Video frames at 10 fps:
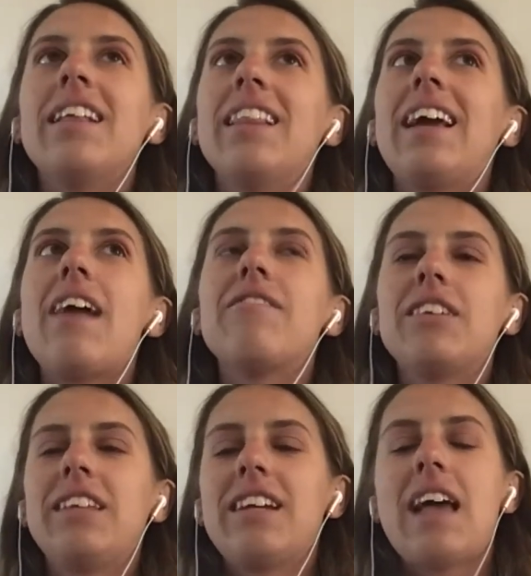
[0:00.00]
and like
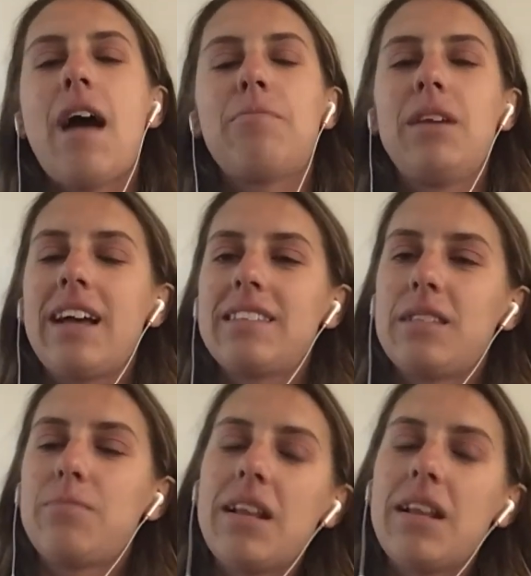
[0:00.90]
everything is happening as
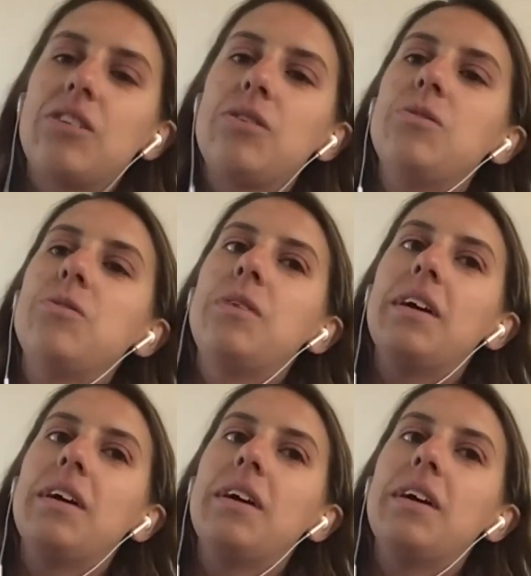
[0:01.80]
it's meant to.